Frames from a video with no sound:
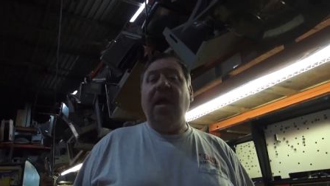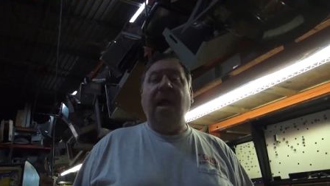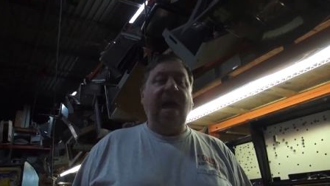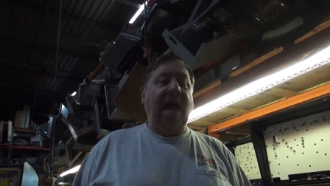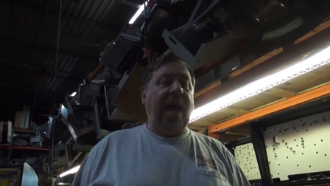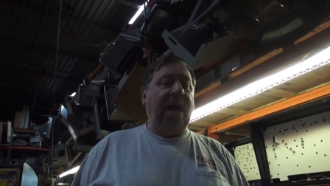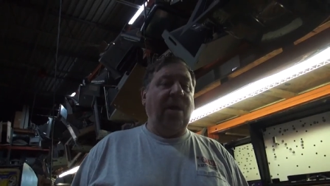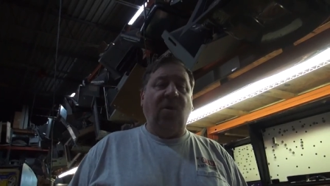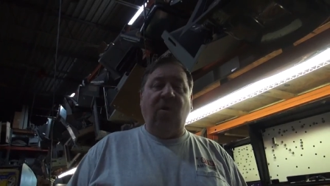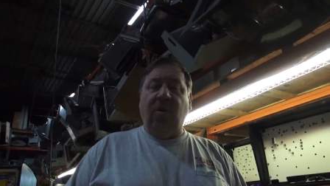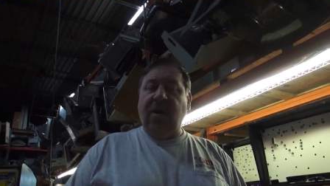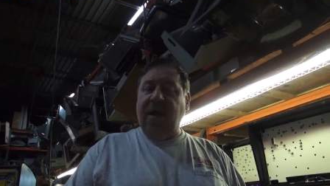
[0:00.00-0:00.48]

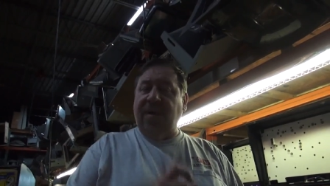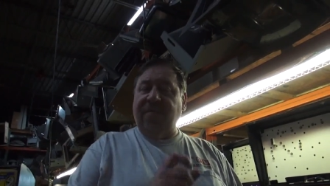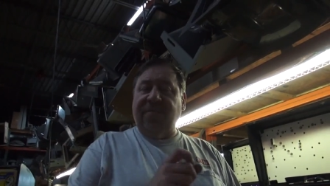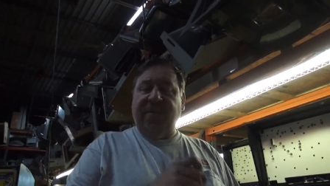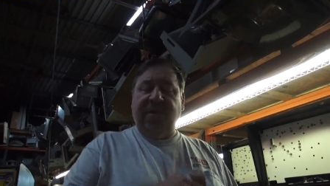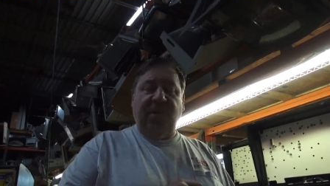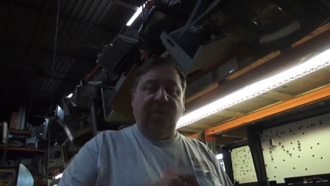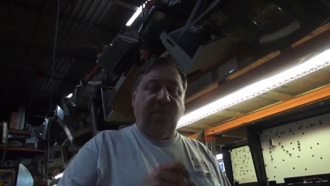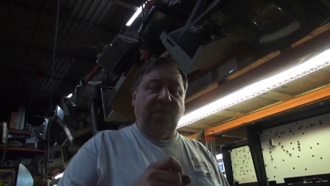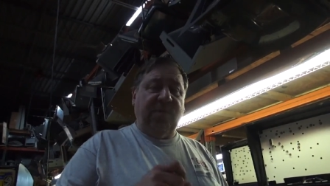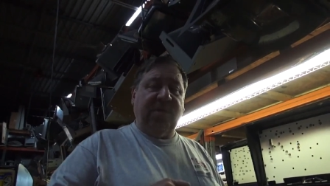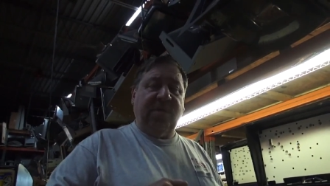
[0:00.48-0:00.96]
And all you have to
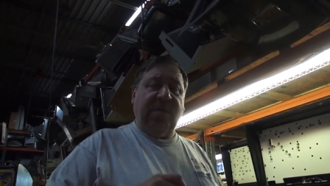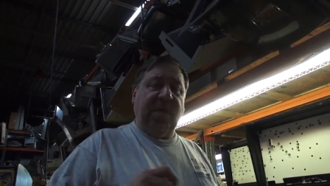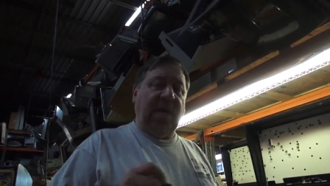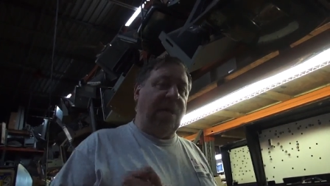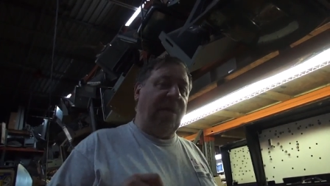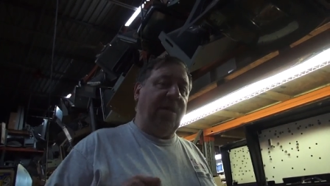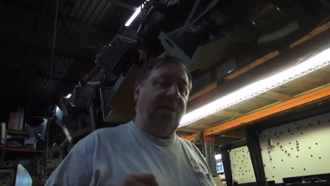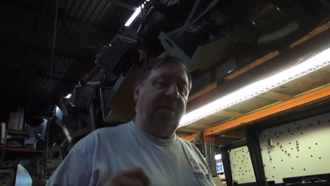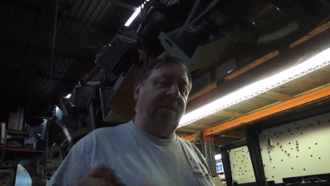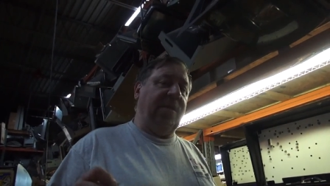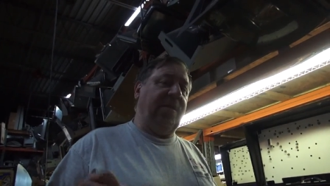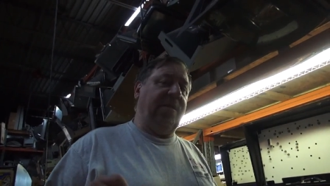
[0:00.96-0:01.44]
do is
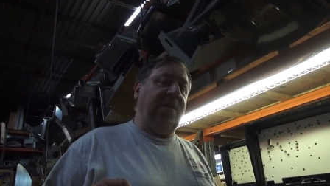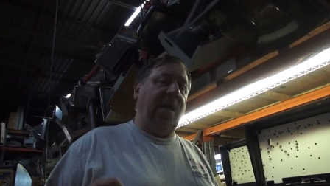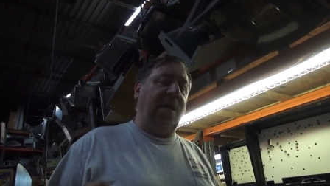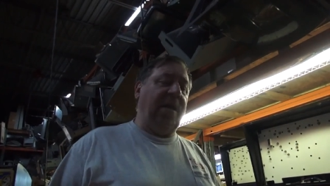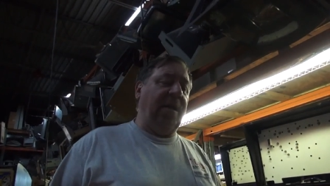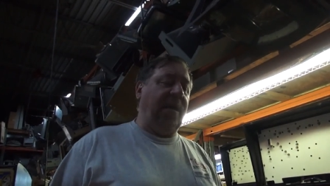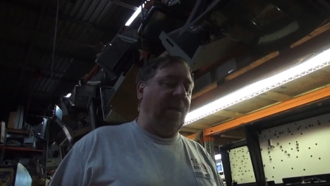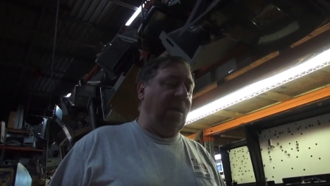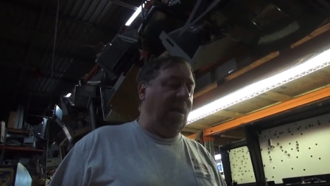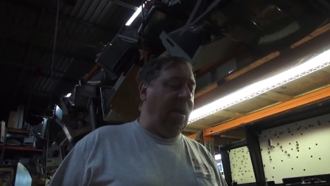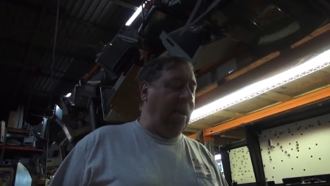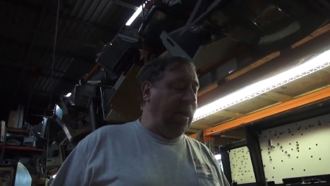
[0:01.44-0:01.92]
sign on the
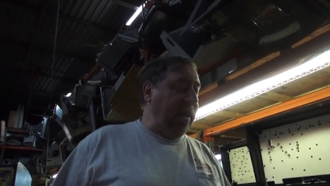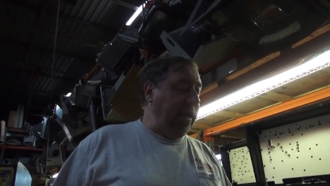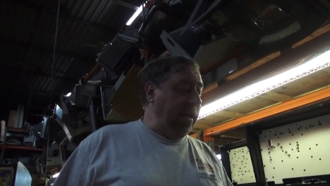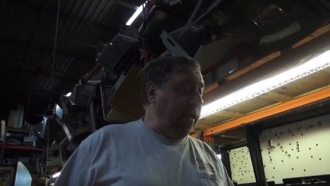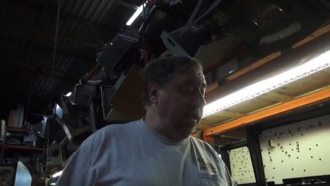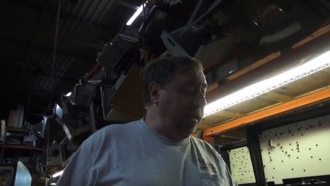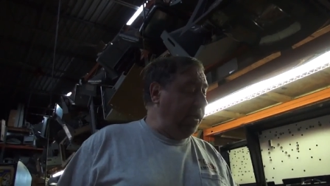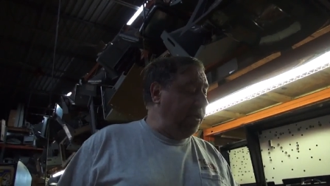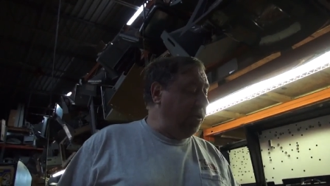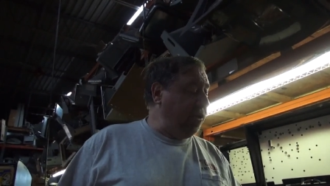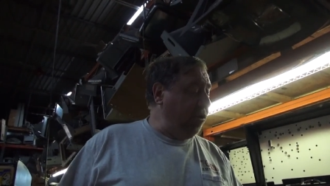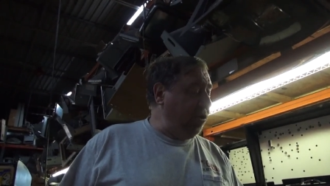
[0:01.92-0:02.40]
dotted line, and
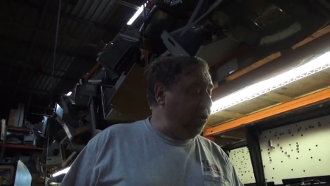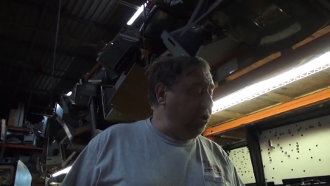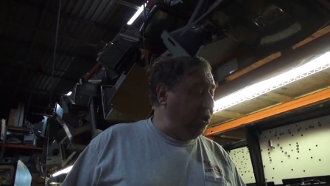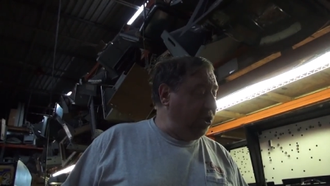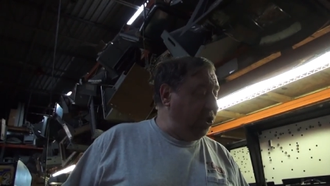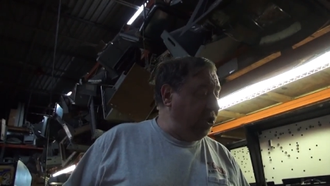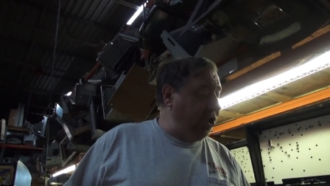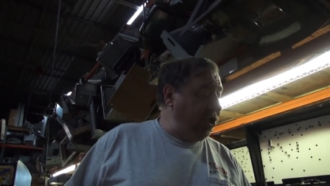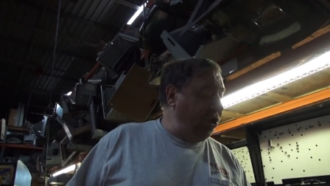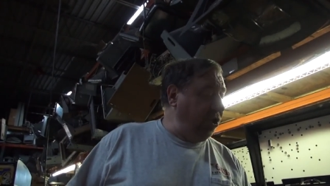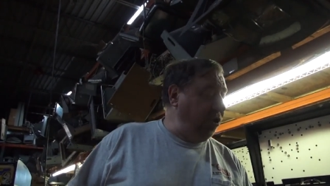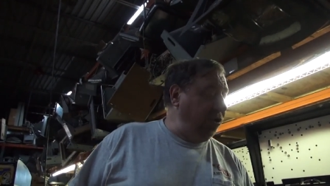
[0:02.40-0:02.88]
they sold you
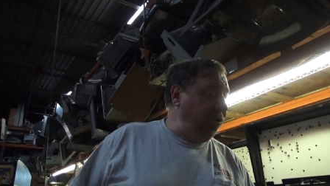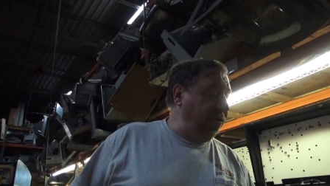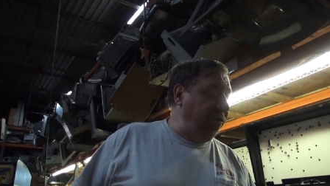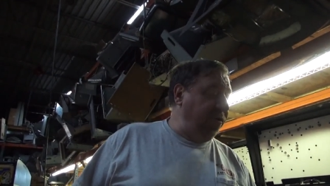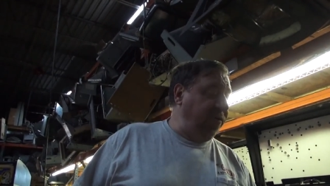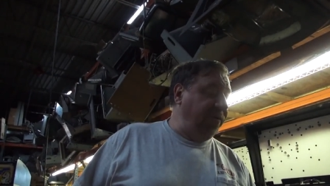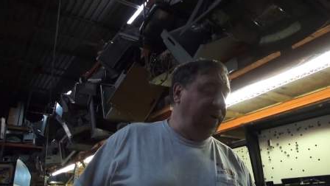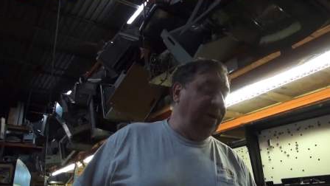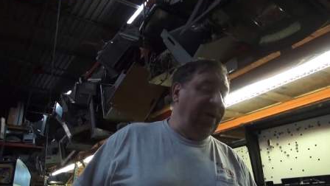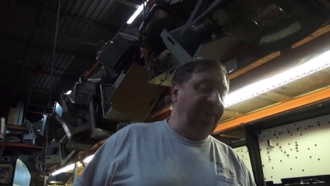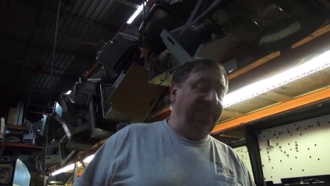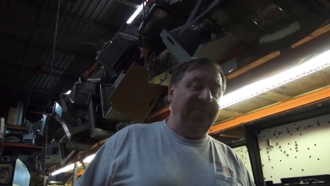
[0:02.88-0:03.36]
two,
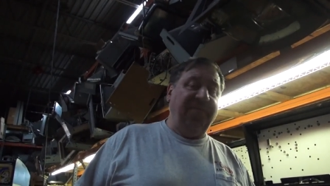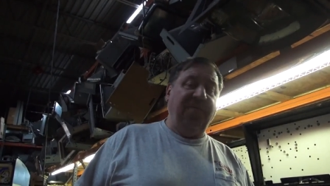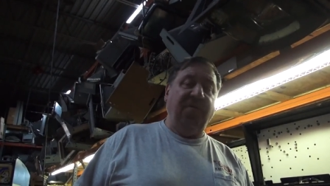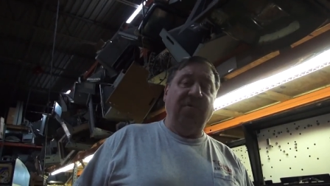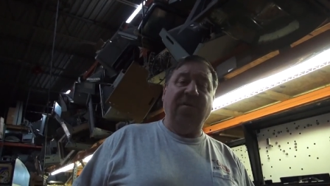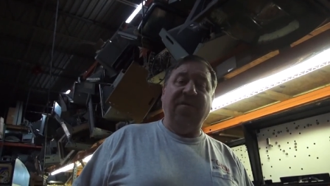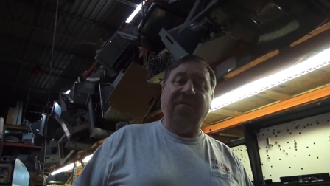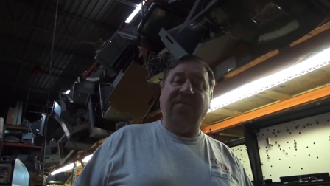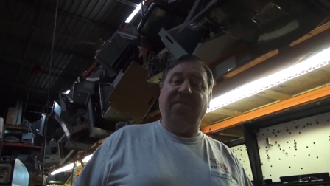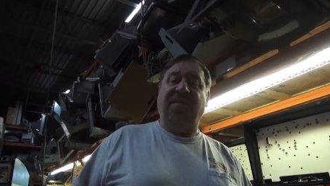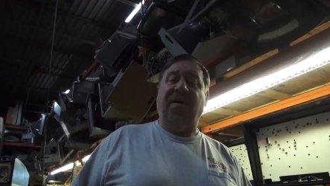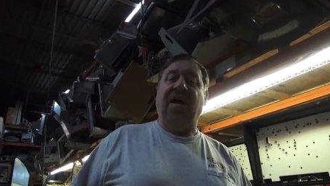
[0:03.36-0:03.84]
three,
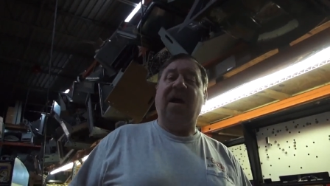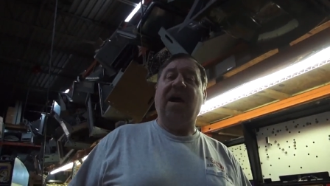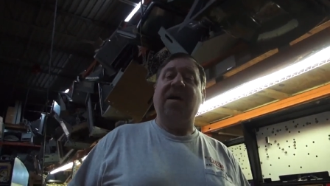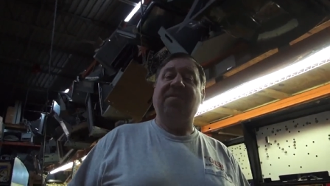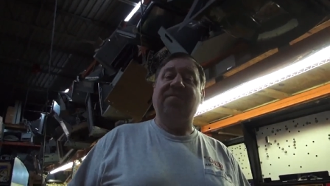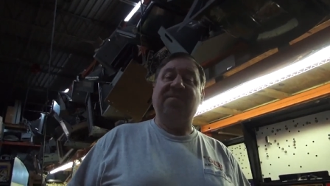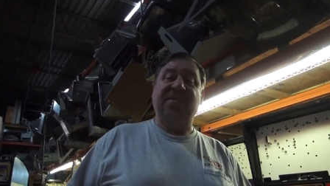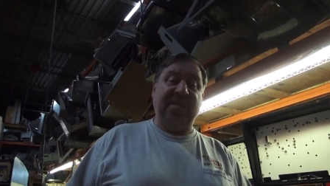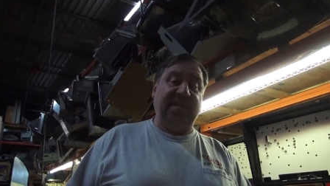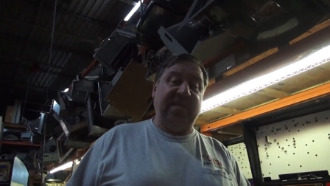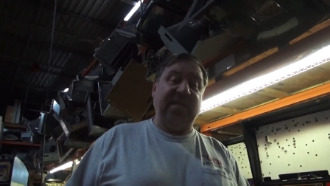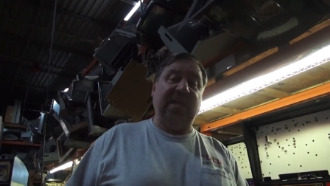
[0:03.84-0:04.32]
four,
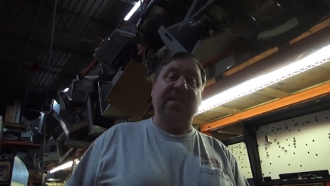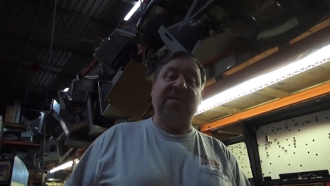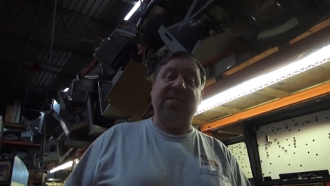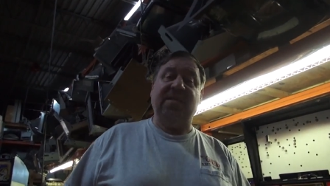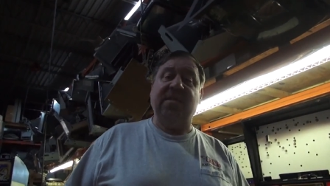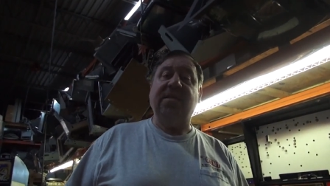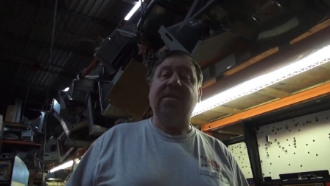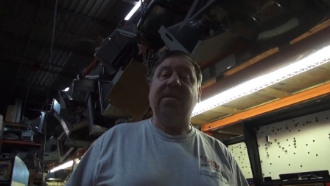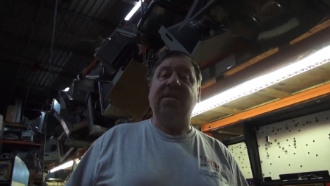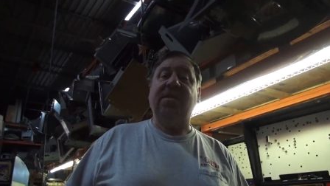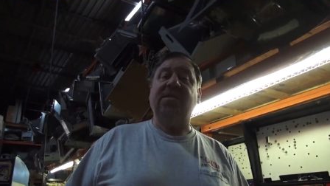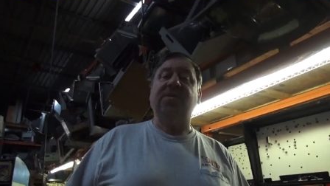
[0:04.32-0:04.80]
five, six
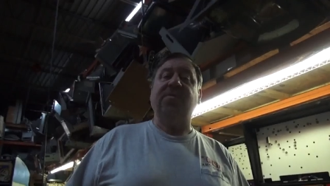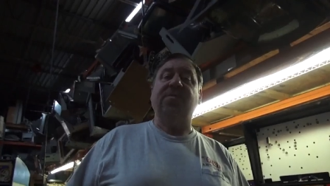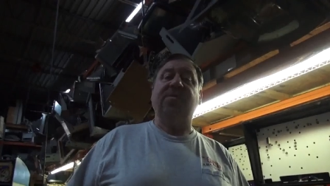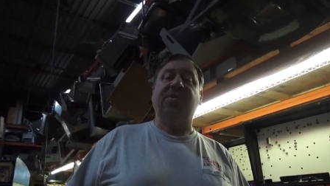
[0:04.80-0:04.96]
of these